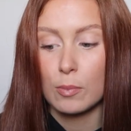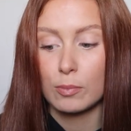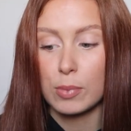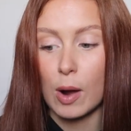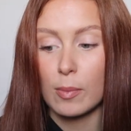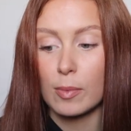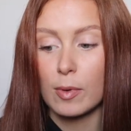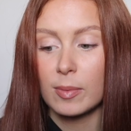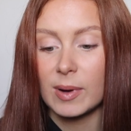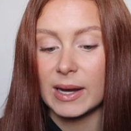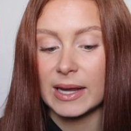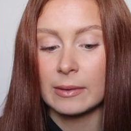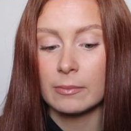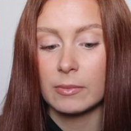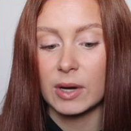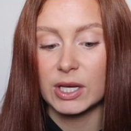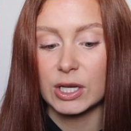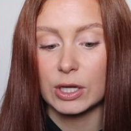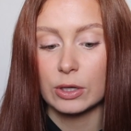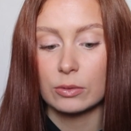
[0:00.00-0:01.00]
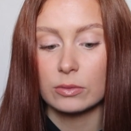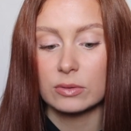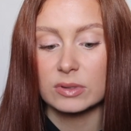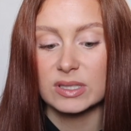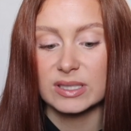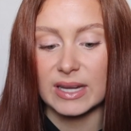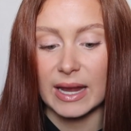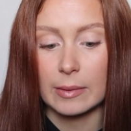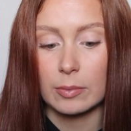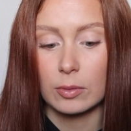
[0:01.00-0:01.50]
probably my new
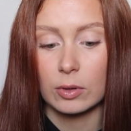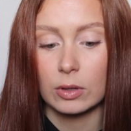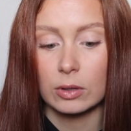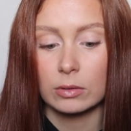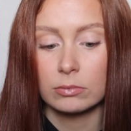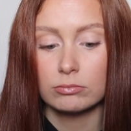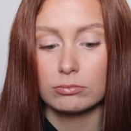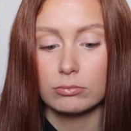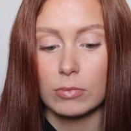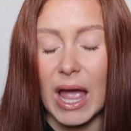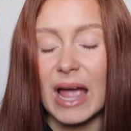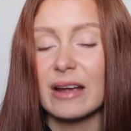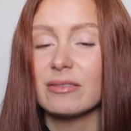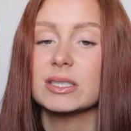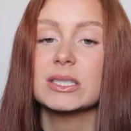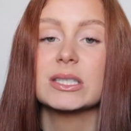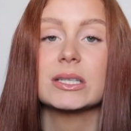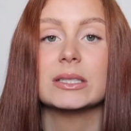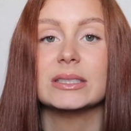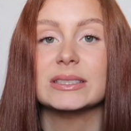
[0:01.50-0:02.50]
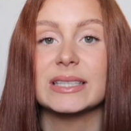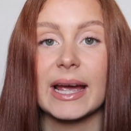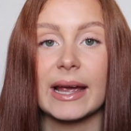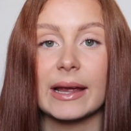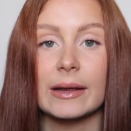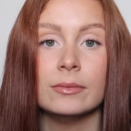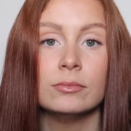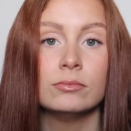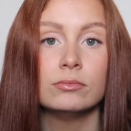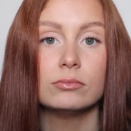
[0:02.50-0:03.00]
staple every single
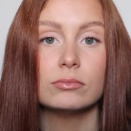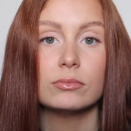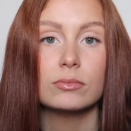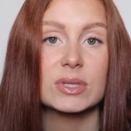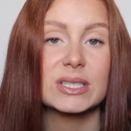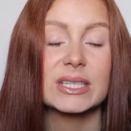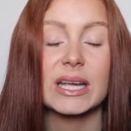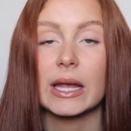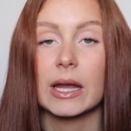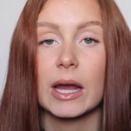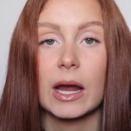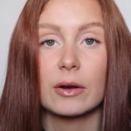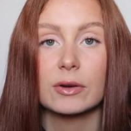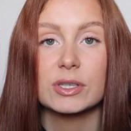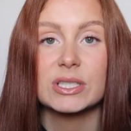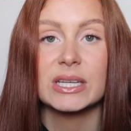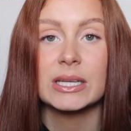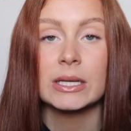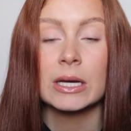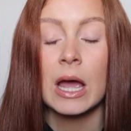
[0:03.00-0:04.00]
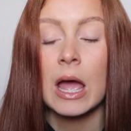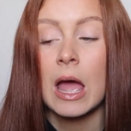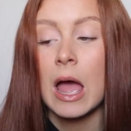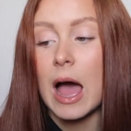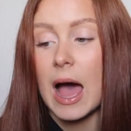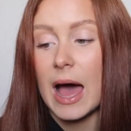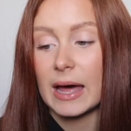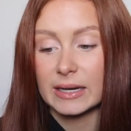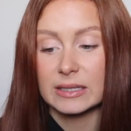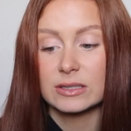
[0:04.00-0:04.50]
day skincare routine,
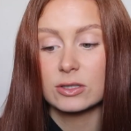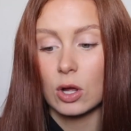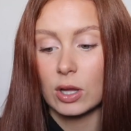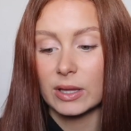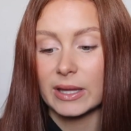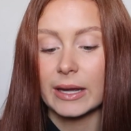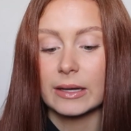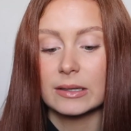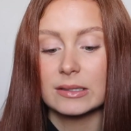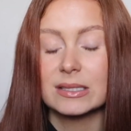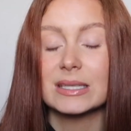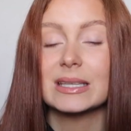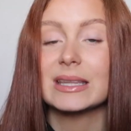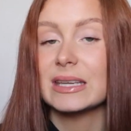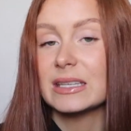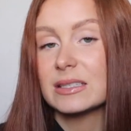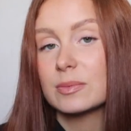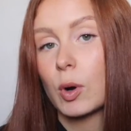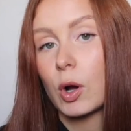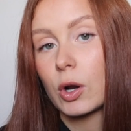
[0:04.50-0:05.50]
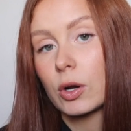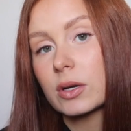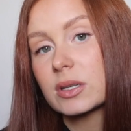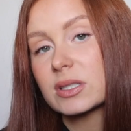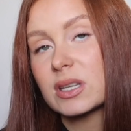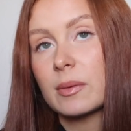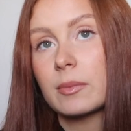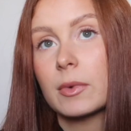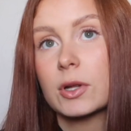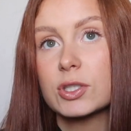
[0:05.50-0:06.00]
and it's all thanks to these
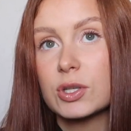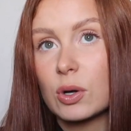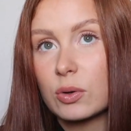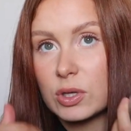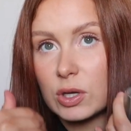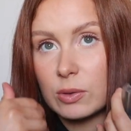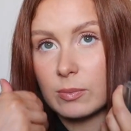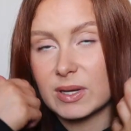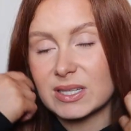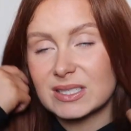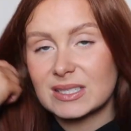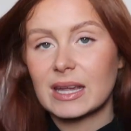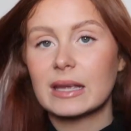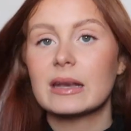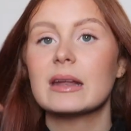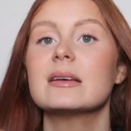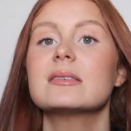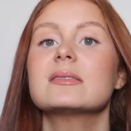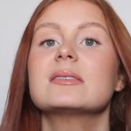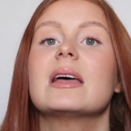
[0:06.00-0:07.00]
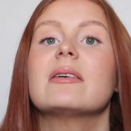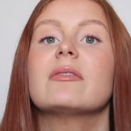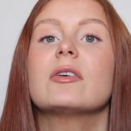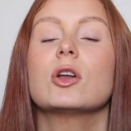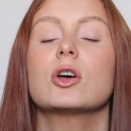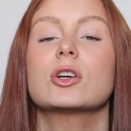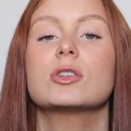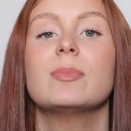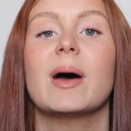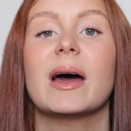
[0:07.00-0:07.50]
products. I'm not joking you, my skin has never
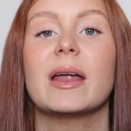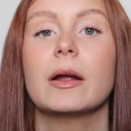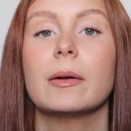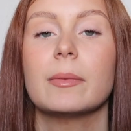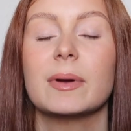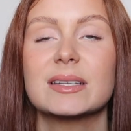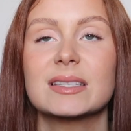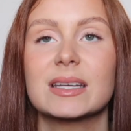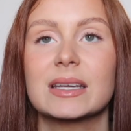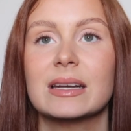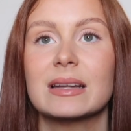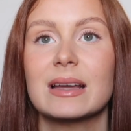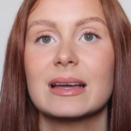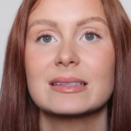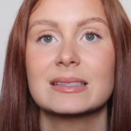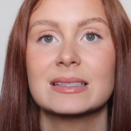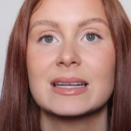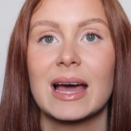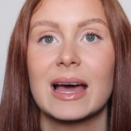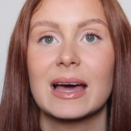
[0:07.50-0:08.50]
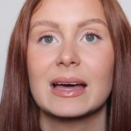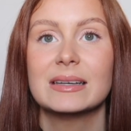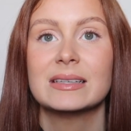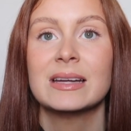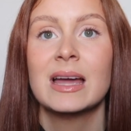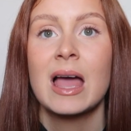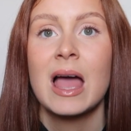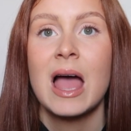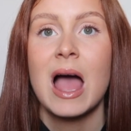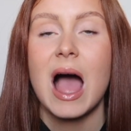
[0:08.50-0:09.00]
looked better. My skin hasn't had
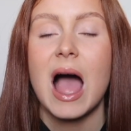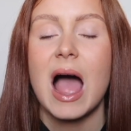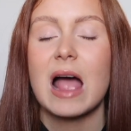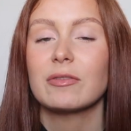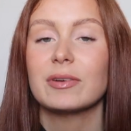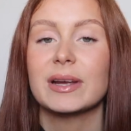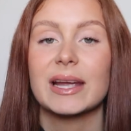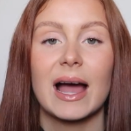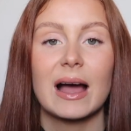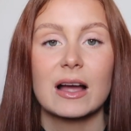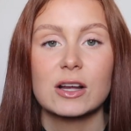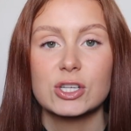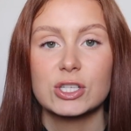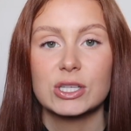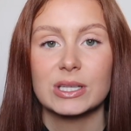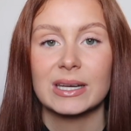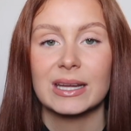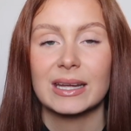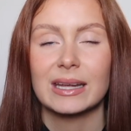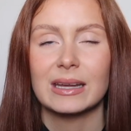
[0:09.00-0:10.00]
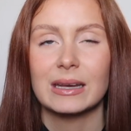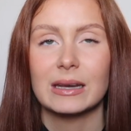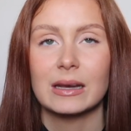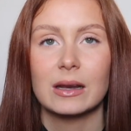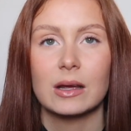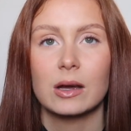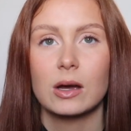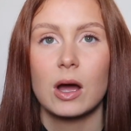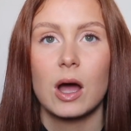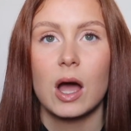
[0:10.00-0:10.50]
a reaction
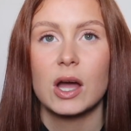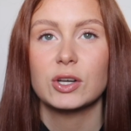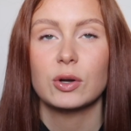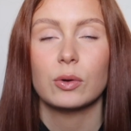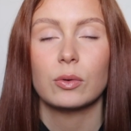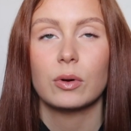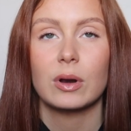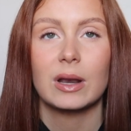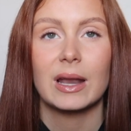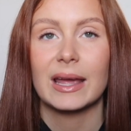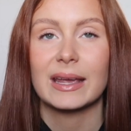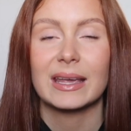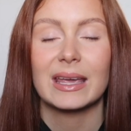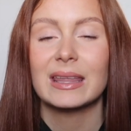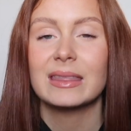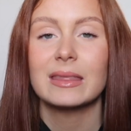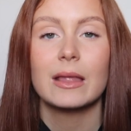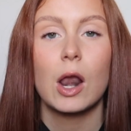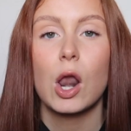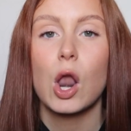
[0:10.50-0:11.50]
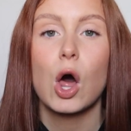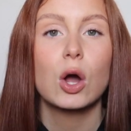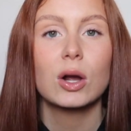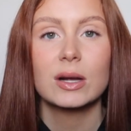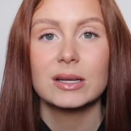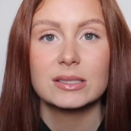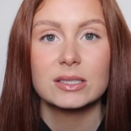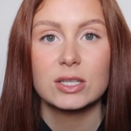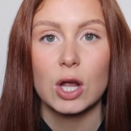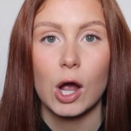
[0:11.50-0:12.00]
in, I don't like, in the
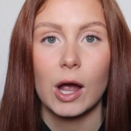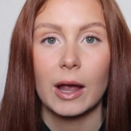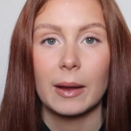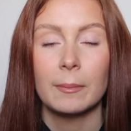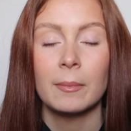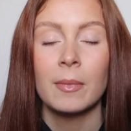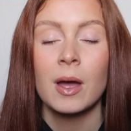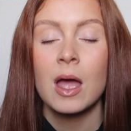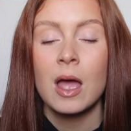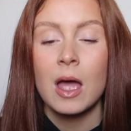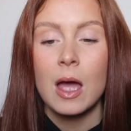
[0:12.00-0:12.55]
longest time,